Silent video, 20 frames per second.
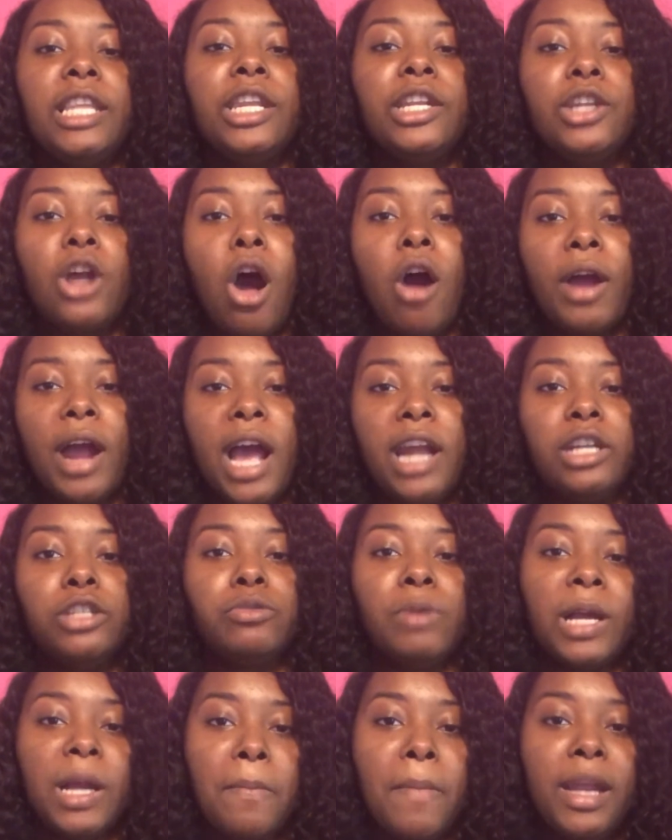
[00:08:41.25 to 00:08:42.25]
In the doll guide,
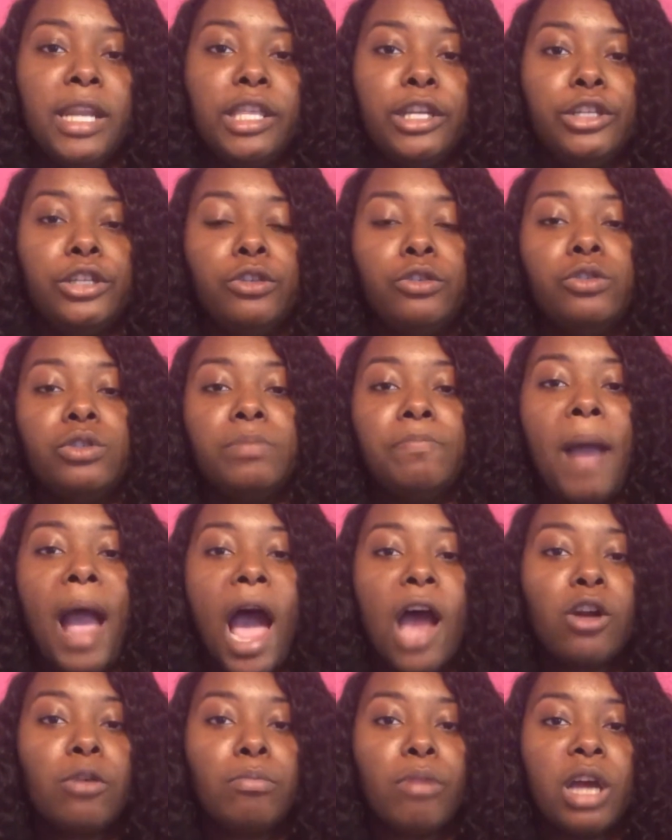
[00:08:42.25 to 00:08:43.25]
it's recommended that you use
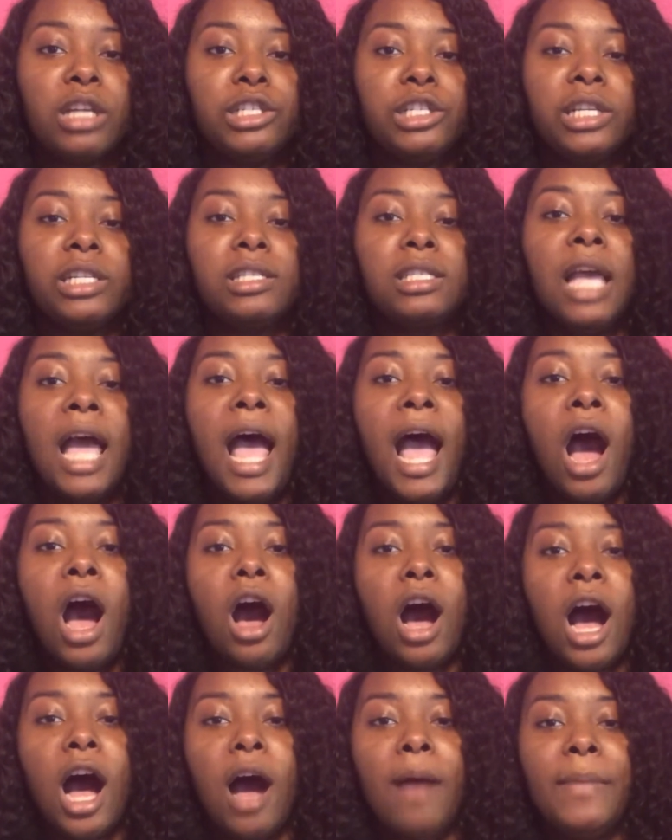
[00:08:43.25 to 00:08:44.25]
paddle brushes,
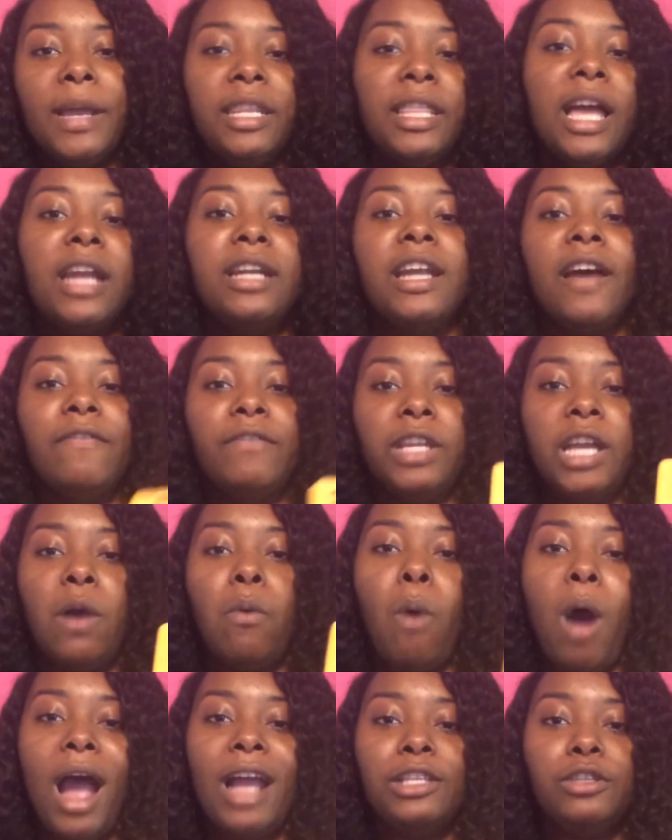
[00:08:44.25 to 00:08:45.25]
and then definitely
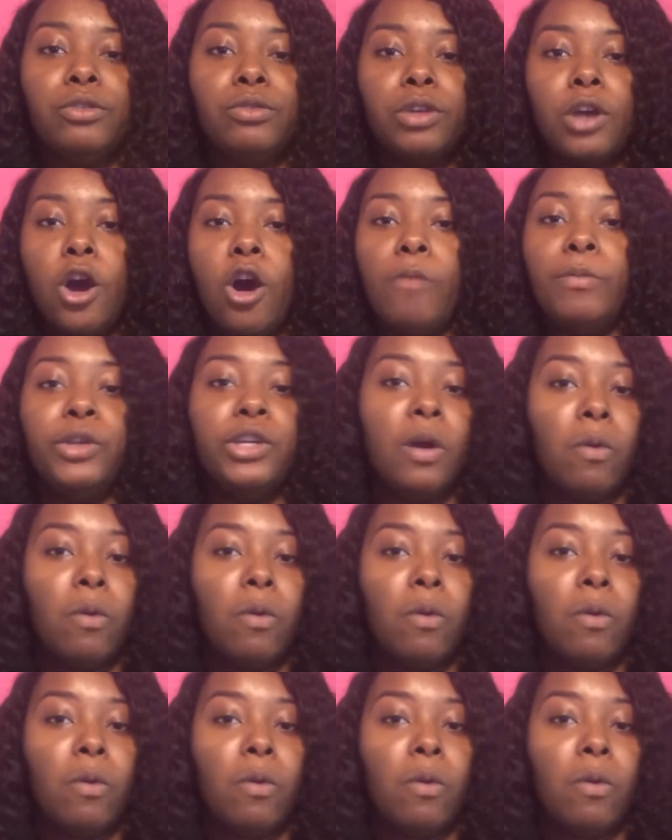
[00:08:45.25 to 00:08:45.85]
a wide tooth comb.